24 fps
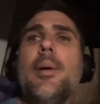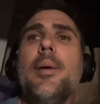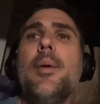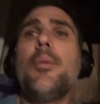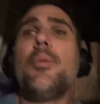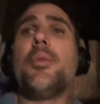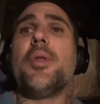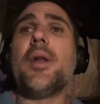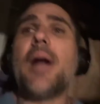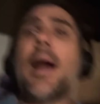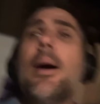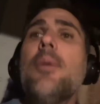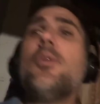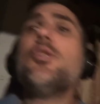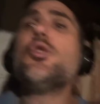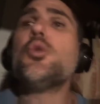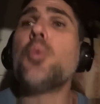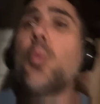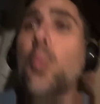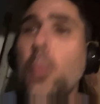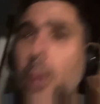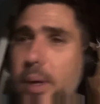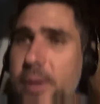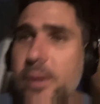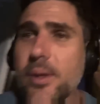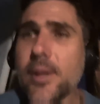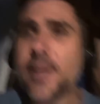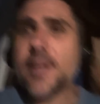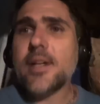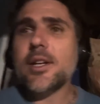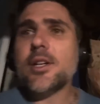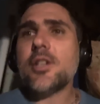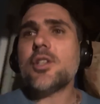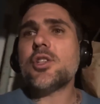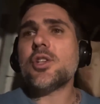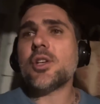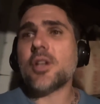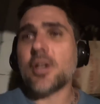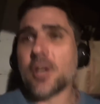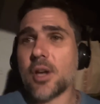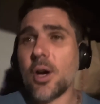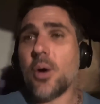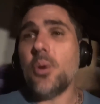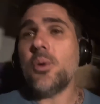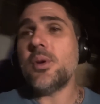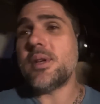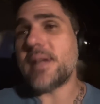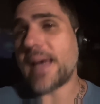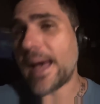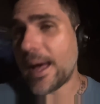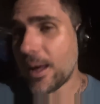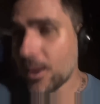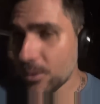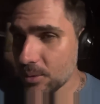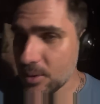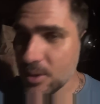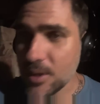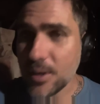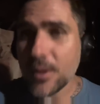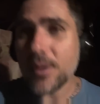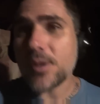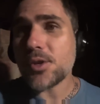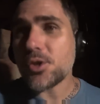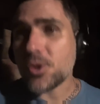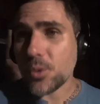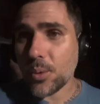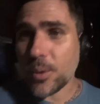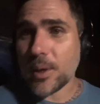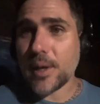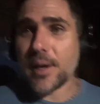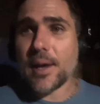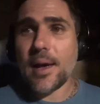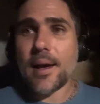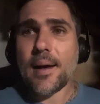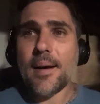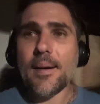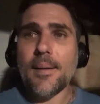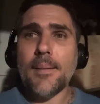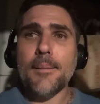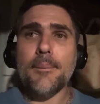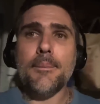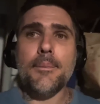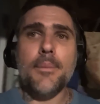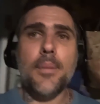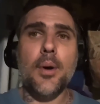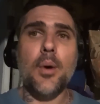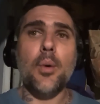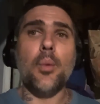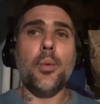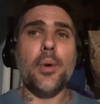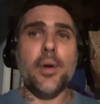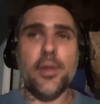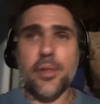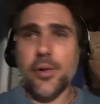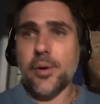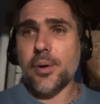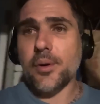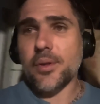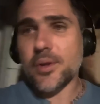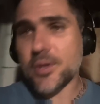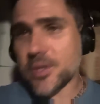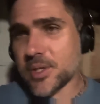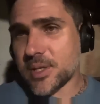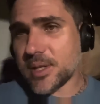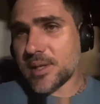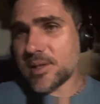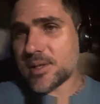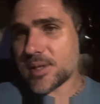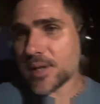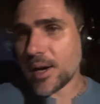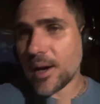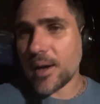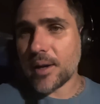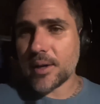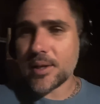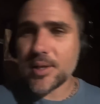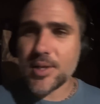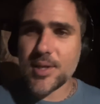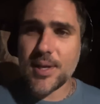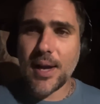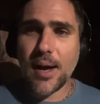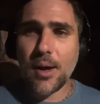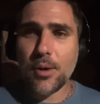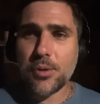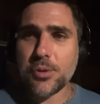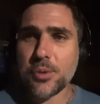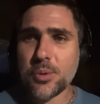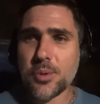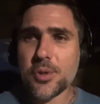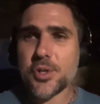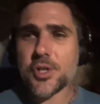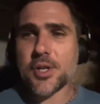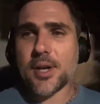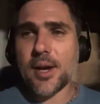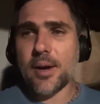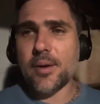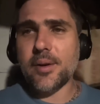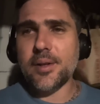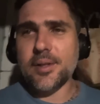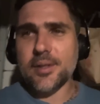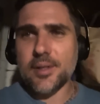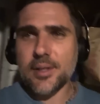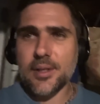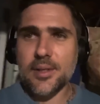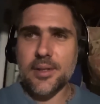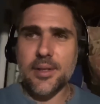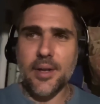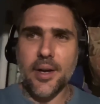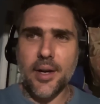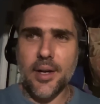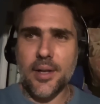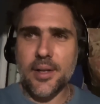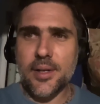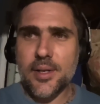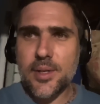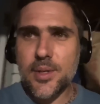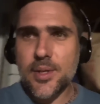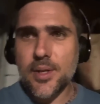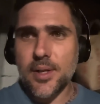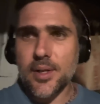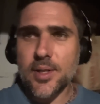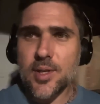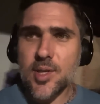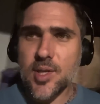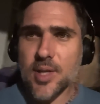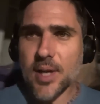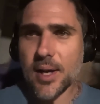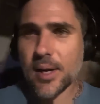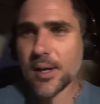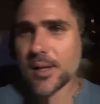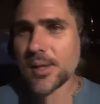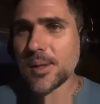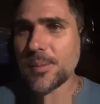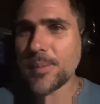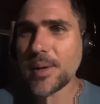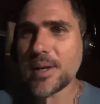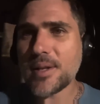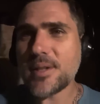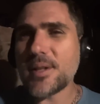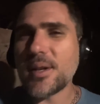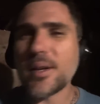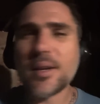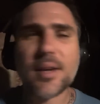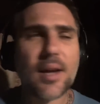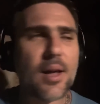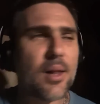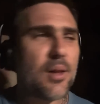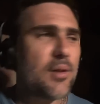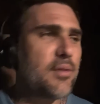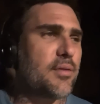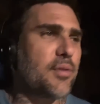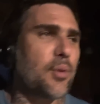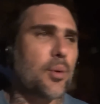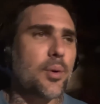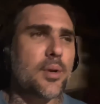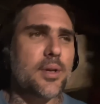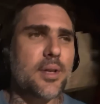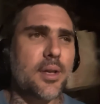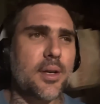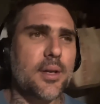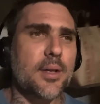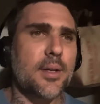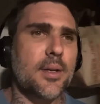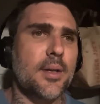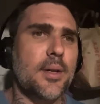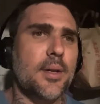that I was willing to go down to this rehab with her, this detox, South Orange County detox in San Clemente, California.